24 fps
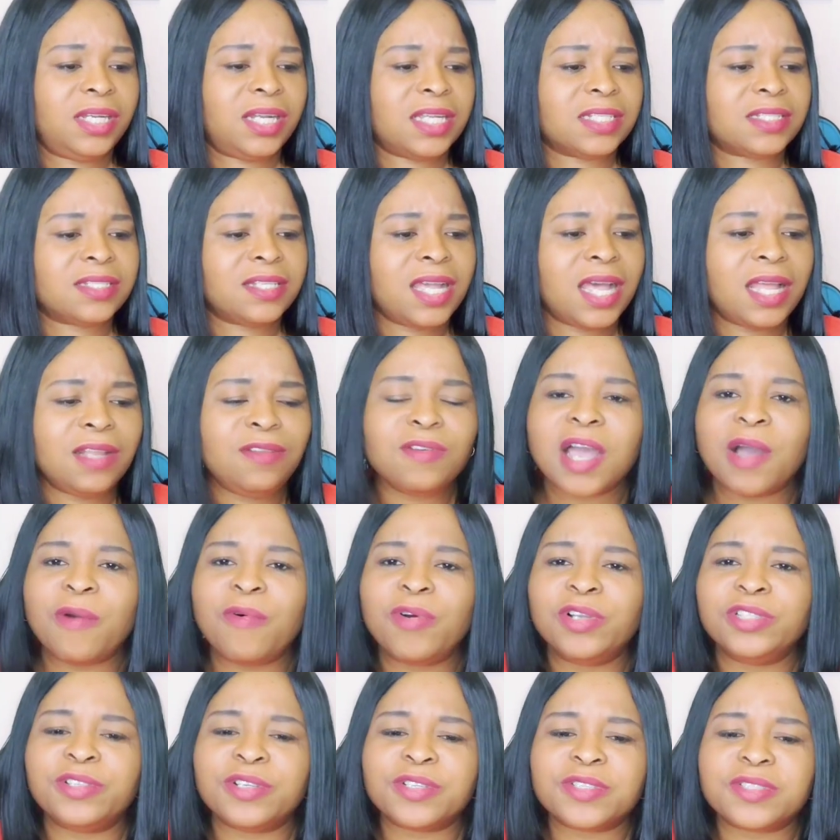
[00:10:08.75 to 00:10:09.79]
I said, I look at
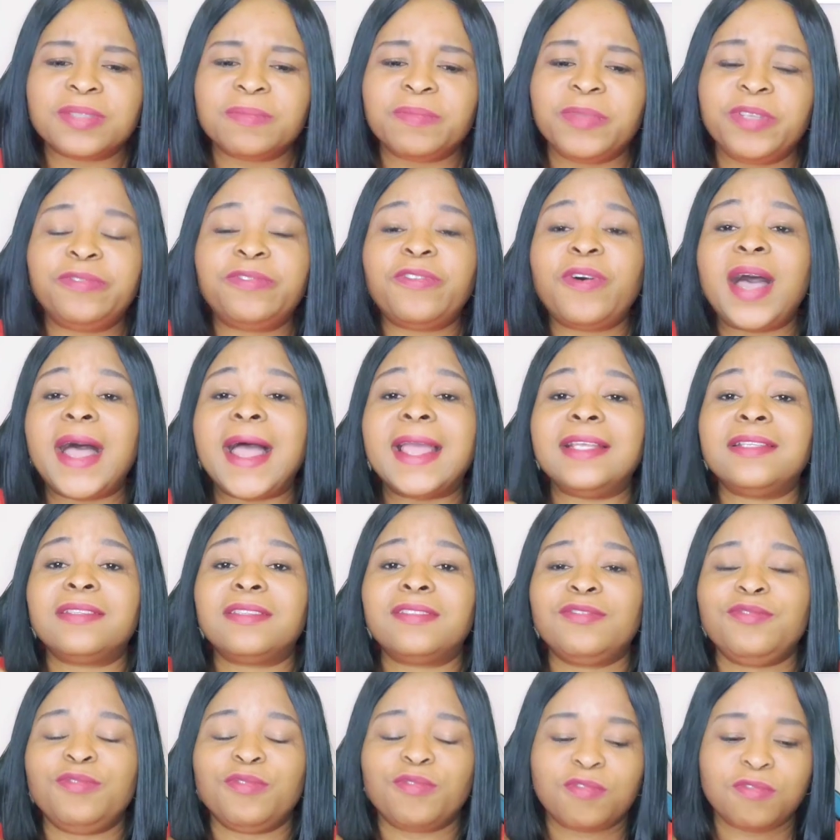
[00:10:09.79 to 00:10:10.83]
what just before I
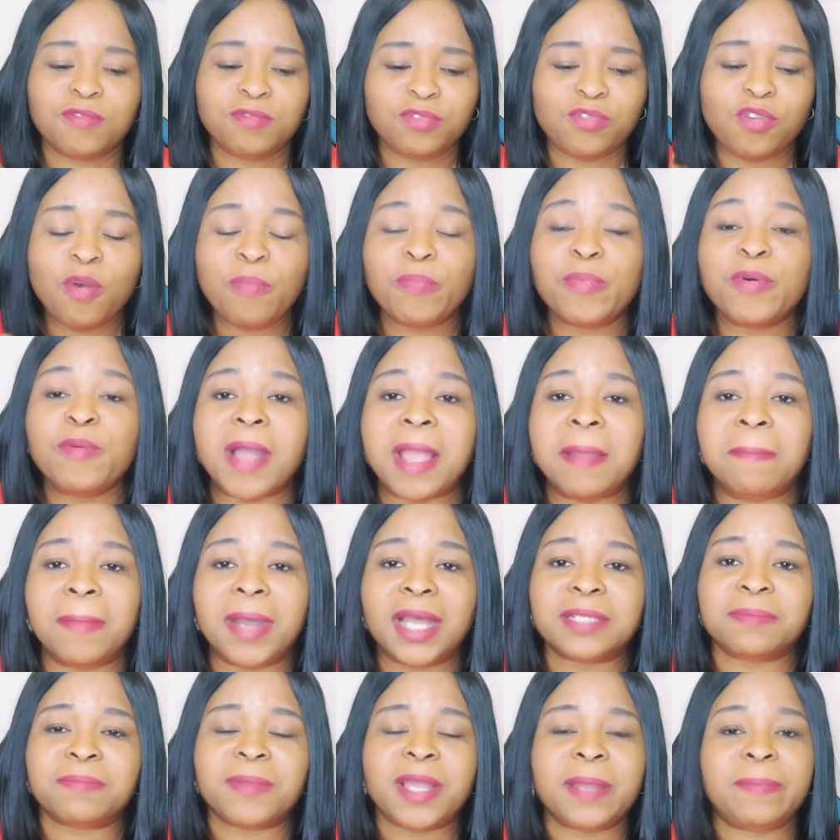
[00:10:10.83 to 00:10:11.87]
could open my
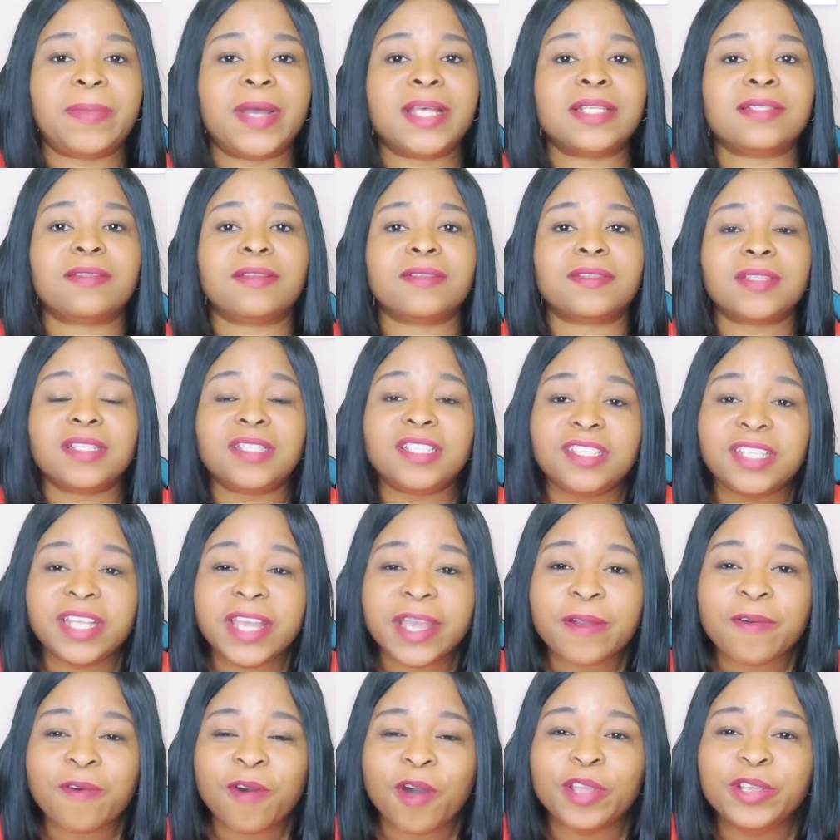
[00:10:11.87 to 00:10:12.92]
mouth, my pastor said, did
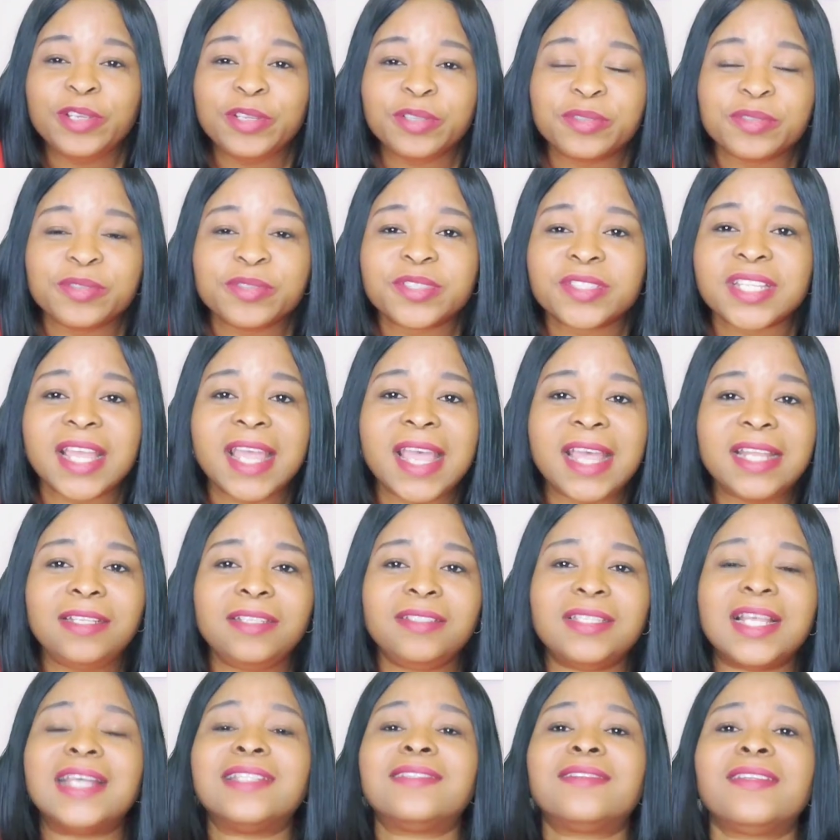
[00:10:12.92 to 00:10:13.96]
they call you to say
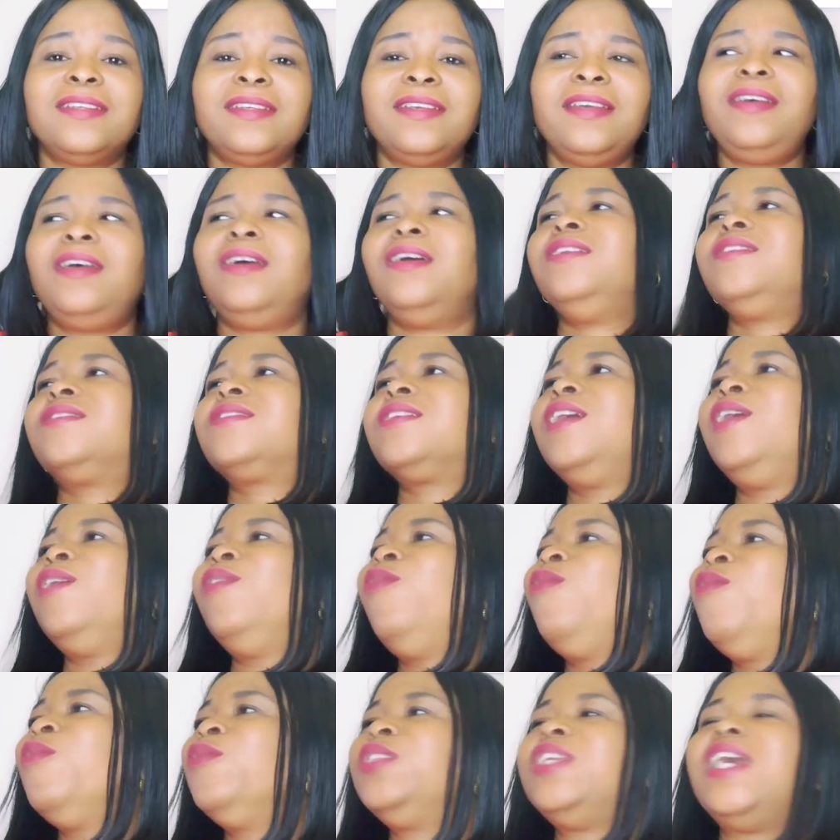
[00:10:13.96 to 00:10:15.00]
anything? I say, he
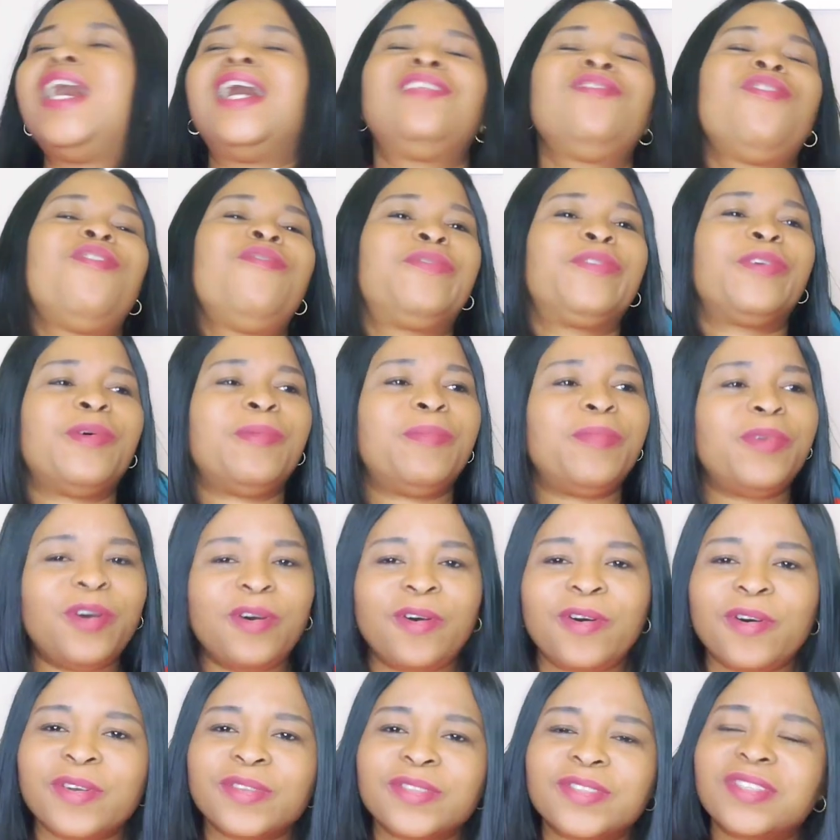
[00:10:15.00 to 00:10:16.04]
said, oh, they are not from
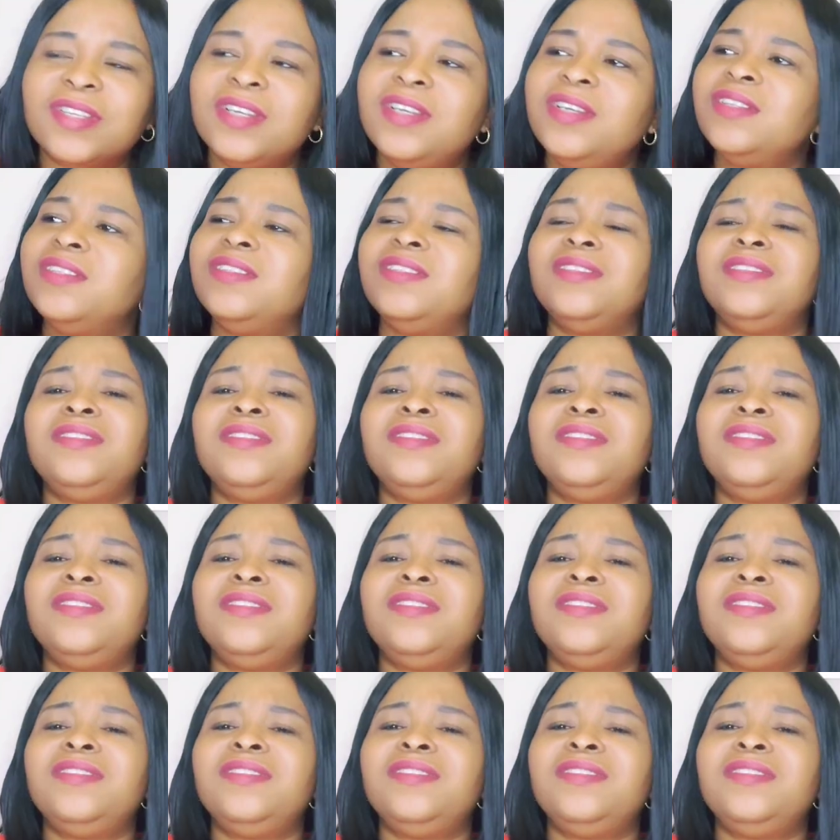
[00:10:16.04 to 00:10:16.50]
us.